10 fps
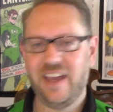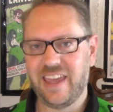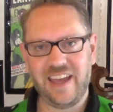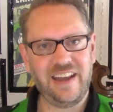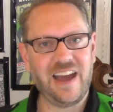
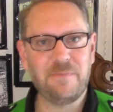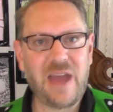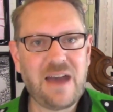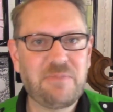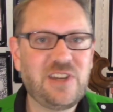Again, I'm
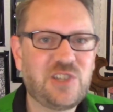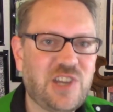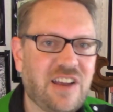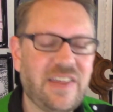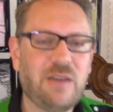happy to
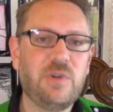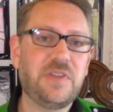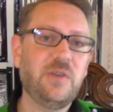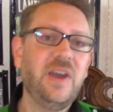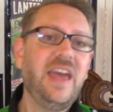share that with
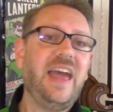you.